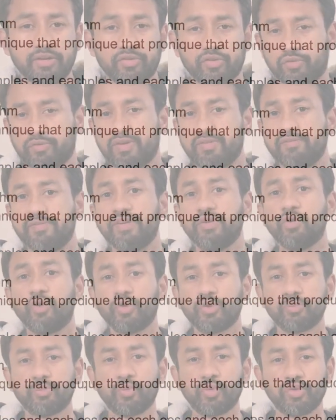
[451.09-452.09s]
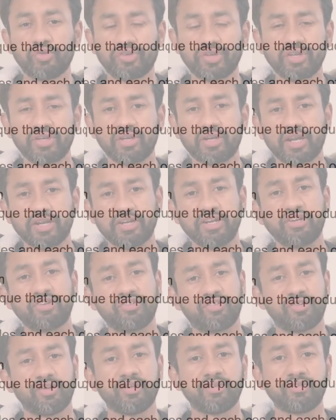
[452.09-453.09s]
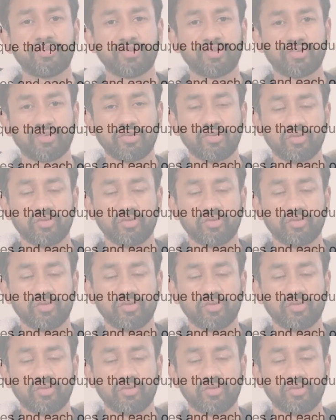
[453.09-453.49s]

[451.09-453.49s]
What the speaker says: So when we go to boosting, like it changes.